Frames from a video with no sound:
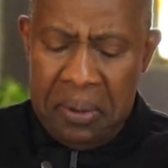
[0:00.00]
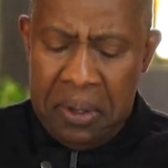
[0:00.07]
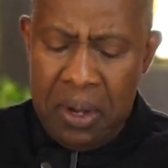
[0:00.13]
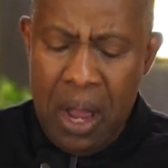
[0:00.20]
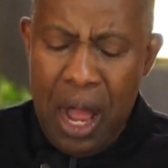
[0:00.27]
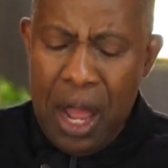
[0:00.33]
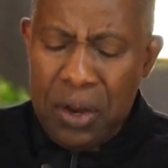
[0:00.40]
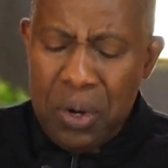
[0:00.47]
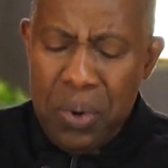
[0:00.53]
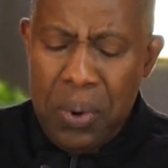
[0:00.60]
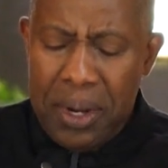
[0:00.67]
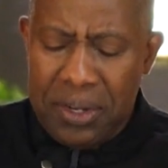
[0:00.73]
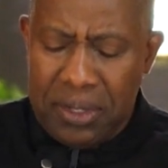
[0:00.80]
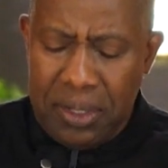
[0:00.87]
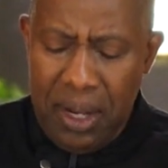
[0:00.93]
God, who
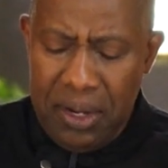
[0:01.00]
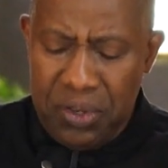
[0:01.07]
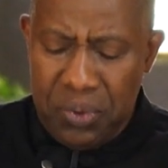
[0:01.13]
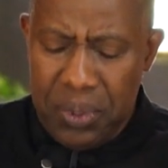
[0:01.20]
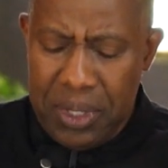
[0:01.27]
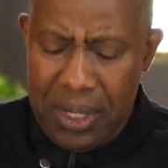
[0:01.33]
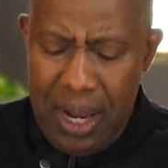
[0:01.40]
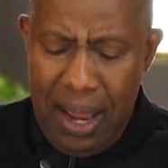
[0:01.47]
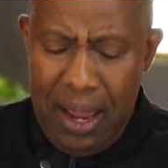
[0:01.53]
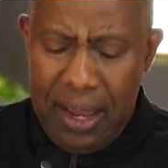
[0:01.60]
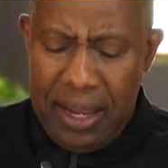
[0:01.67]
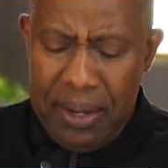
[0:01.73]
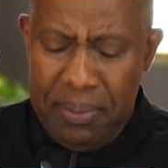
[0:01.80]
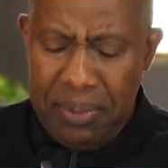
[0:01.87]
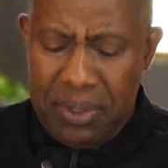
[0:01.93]
at sundry
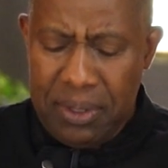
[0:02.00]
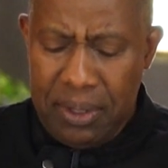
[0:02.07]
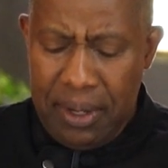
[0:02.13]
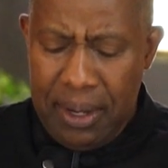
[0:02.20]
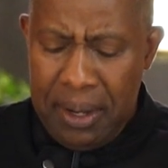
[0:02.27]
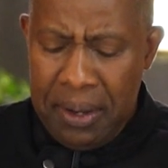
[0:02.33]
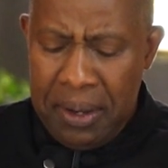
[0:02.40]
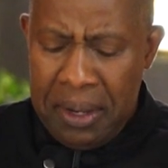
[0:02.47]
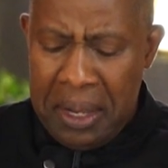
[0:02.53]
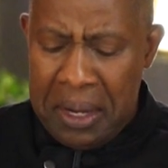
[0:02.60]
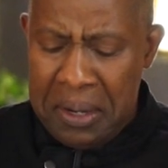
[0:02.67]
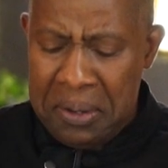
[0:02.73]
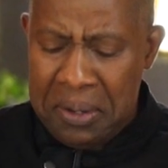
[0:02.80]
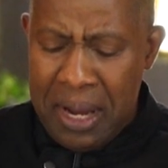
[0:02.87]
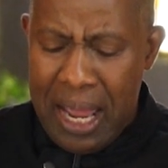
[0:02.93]
times and
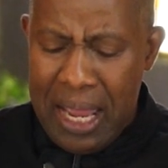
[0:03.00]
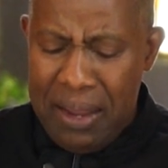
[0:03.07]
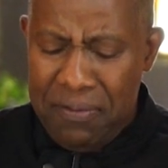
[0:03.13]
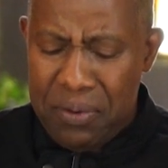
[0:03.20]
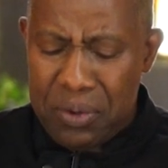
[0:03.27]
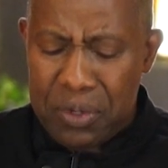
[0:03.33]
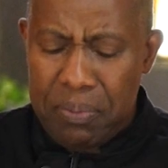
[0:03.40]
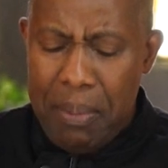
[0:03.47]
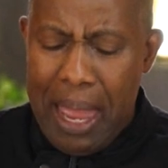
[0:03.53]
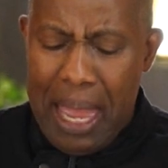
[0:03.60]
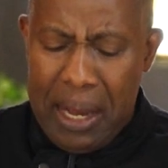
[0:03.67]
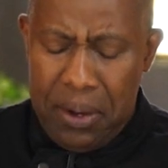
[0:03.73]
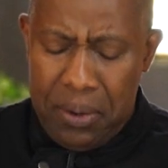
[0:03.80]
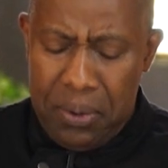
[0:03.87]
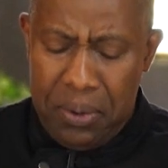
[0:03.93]
in divers
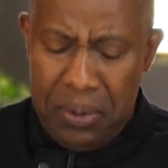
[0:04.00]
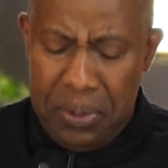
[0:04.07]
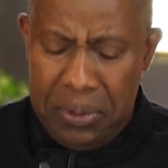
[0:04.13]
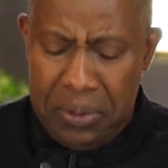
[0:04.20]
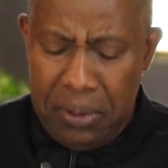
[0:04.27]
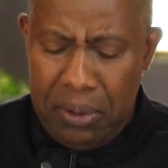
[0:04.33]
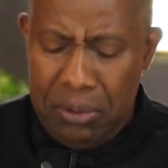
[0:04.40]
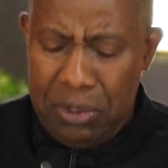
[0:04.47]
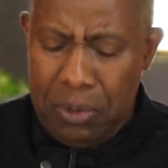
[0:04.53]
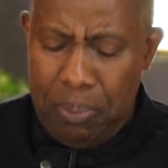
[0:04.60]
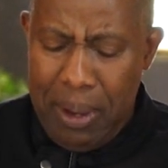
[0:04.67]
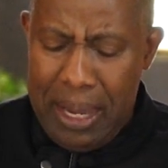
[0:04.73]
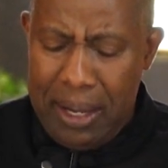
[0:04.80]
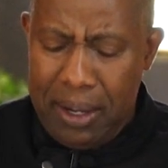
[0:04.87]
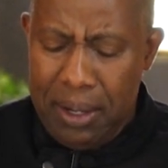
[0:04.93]
manners
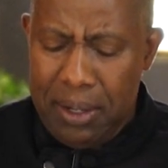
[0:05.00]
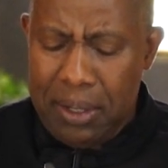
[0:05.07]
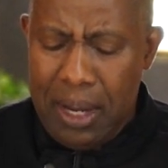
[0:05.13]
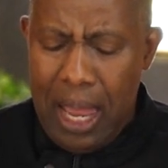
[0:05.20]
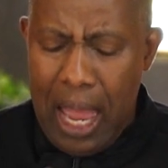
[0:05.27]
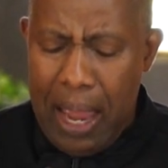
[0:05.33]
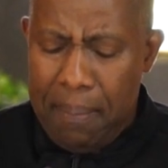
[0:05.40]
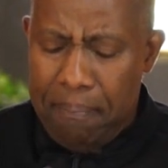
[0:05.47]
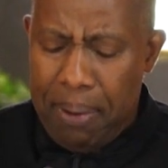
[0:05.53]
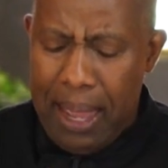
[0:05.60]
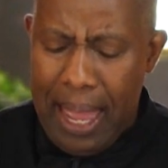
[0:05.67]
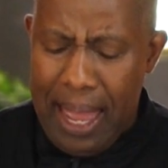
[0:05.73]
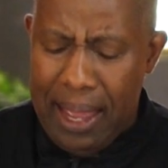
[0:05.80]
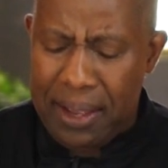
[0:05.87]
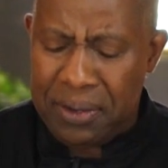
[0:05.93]
spake in time
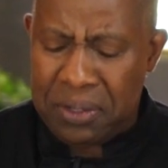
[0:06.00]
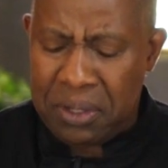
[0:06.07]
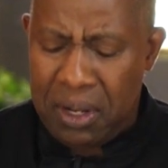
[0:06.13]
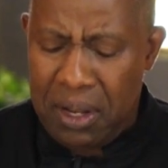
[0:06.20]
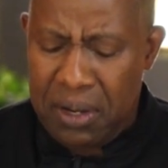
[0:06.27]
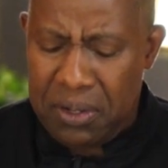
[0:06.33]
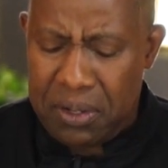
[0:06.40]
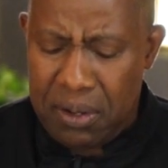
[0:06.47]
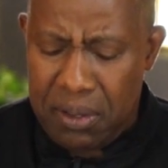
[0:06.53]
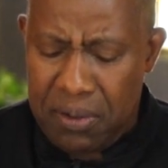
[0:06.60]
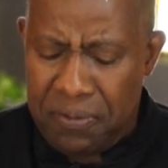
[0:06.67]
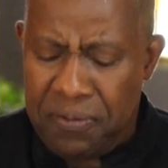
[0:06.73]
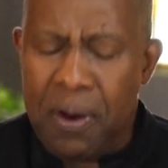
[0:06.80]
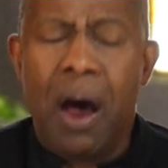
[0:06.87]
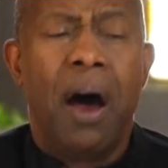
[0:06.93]
past unto the
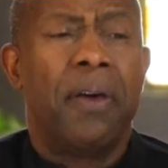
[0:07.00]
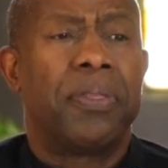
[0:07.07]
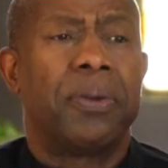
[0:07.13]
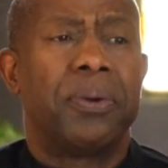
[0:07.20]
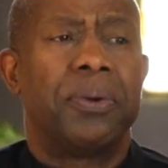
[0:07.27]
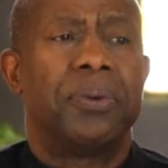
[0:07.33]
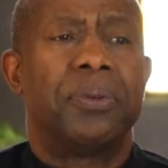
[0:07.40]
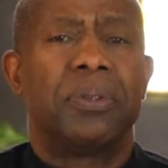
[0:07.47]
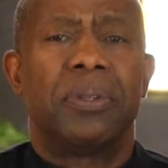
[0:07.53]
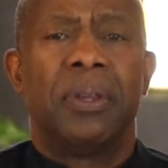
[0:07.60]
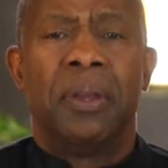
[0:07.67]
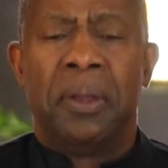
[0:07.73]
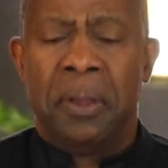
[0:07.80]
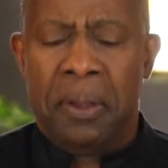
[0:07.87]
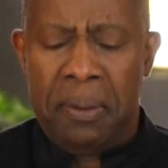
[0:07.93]
fathers
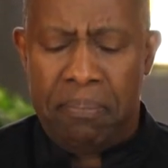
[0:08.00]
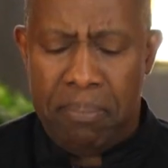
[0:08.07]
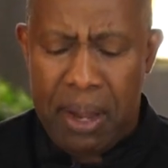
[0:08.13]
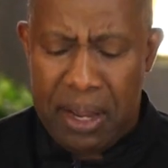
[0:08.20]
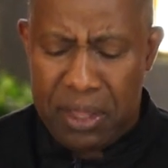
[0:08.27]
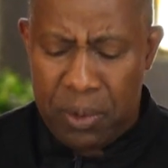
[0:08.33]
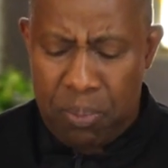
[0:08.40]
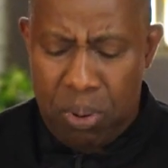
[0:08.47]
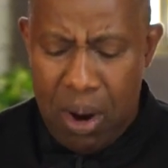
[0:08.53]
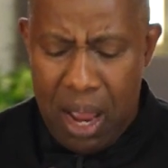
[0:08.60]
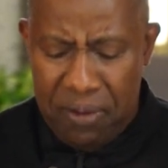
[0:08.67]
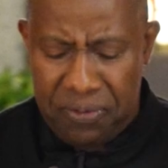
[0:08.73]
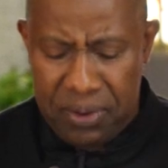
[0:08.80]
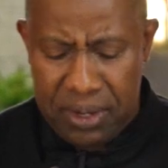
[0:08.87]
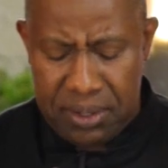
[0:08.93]
by the
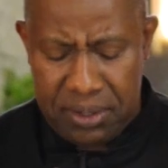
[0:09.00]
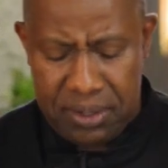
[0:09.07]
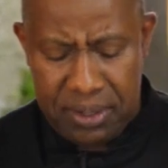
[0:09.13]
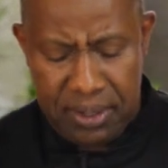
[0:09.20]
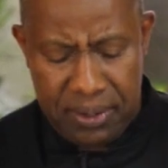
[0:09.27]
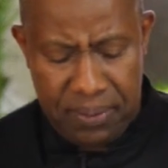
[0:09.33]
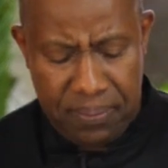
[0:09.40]
prophets,